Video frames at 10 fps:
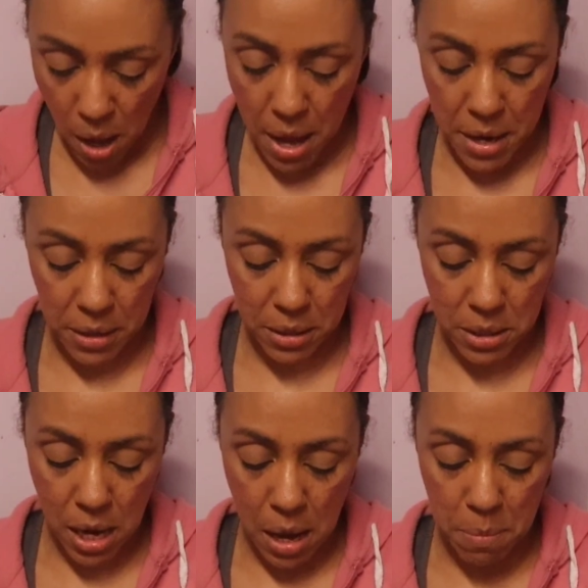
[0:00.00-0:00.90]
in the
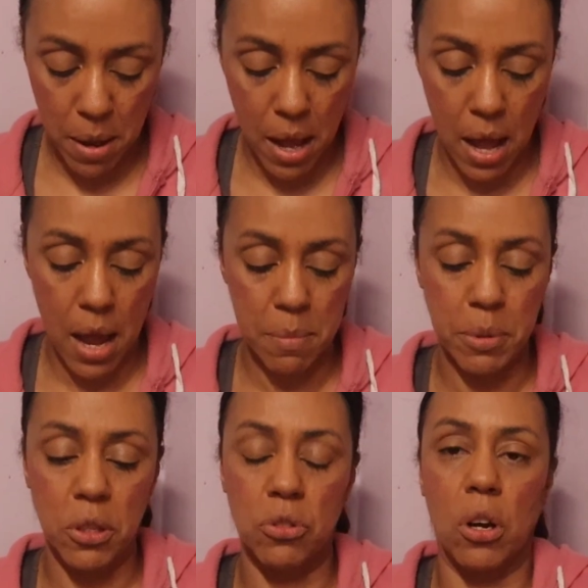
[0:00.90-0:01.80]
top I
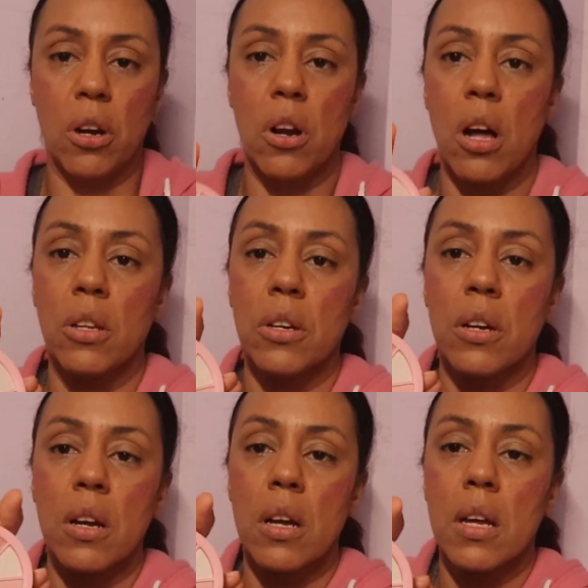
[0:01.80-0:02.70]
put the darker color,
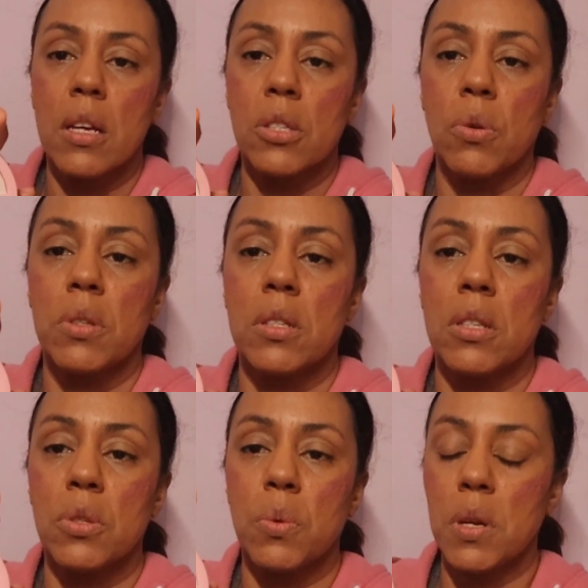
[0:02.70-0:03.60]
so it's
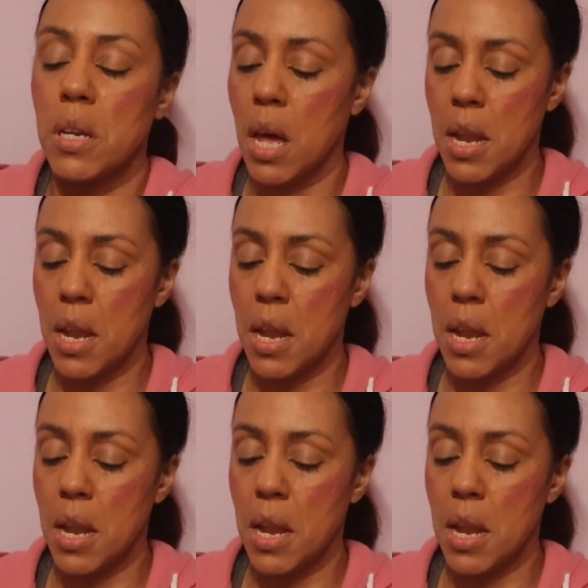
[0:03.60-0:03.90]
this one.